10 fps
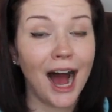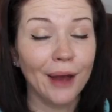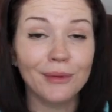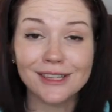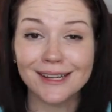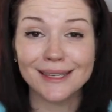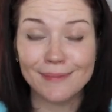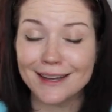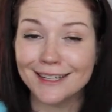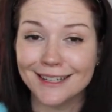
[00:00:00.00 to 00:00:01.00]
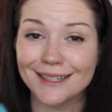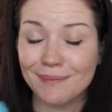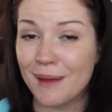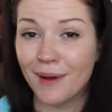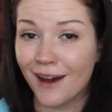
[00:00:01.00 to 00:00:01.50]
I wasn't expecting it to
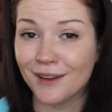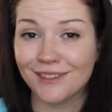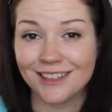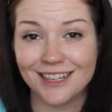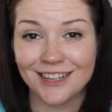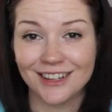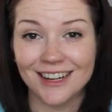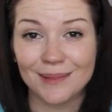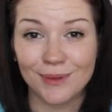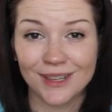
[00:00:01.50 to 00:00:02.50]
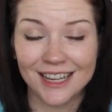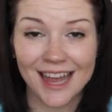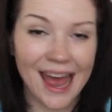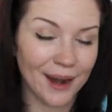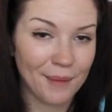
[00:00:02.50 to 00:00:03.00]
be part of a series because
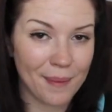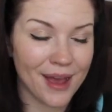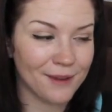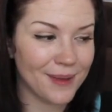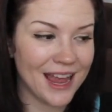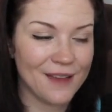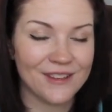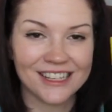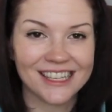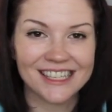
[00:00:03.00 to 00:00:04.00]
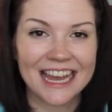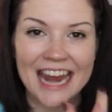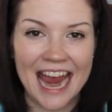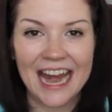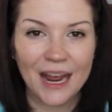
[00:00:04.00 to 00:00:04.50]
again, my pet peeve, it doesn't say
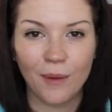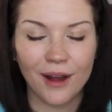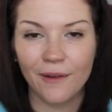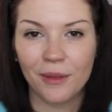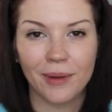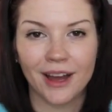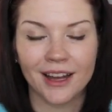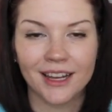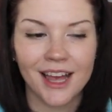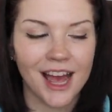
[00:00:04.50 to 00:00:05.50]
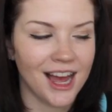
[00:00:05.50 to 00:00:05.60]
it anywhere on the back.